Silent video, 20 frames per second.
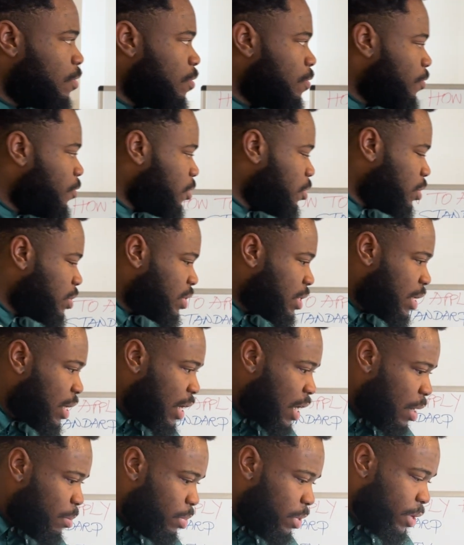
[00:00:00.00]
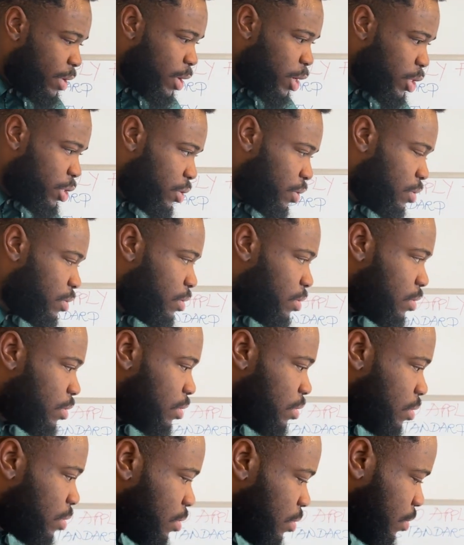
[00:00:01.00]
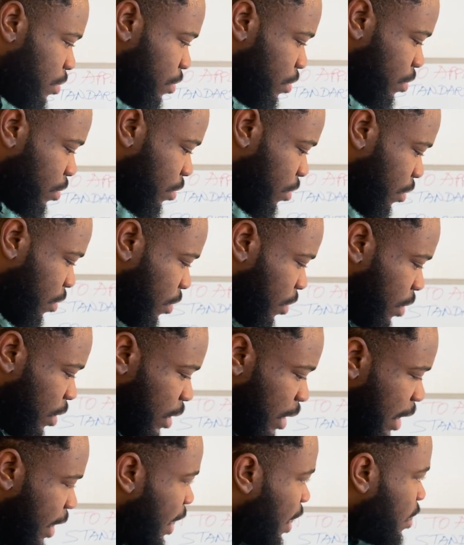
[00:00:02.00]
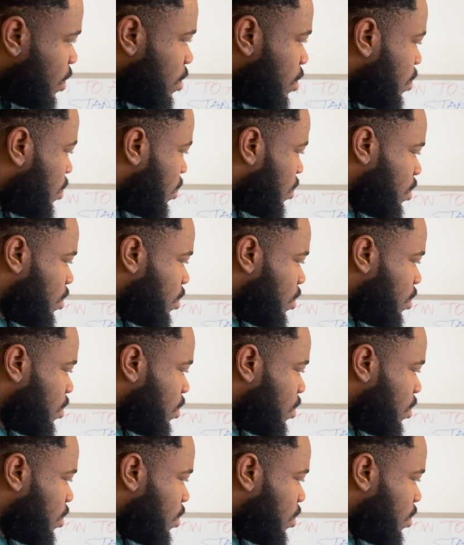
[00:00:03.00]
for your standard application, again,